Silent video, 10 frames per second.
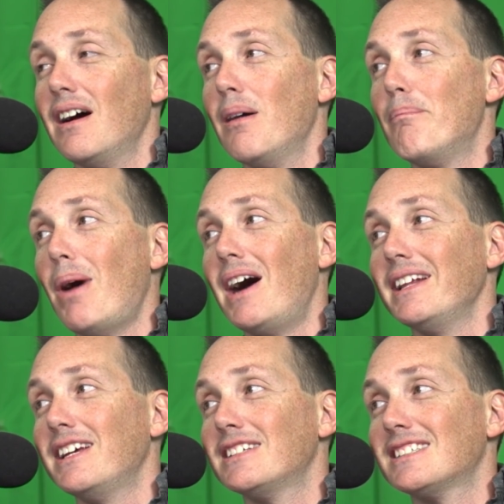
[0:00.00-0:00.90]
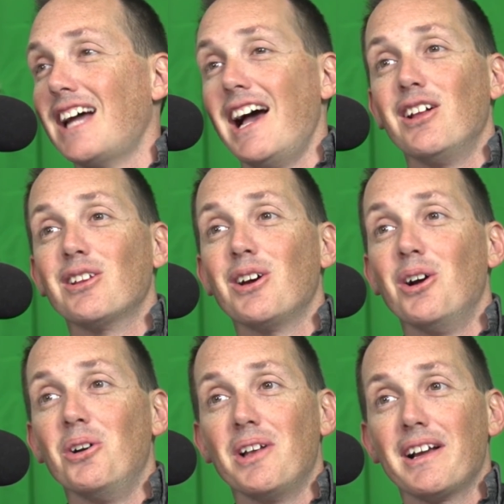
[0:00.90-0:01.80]
a body style
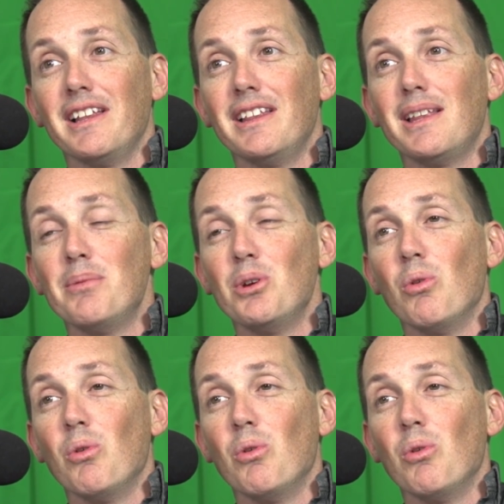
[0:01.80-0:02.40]
code. I got a W140.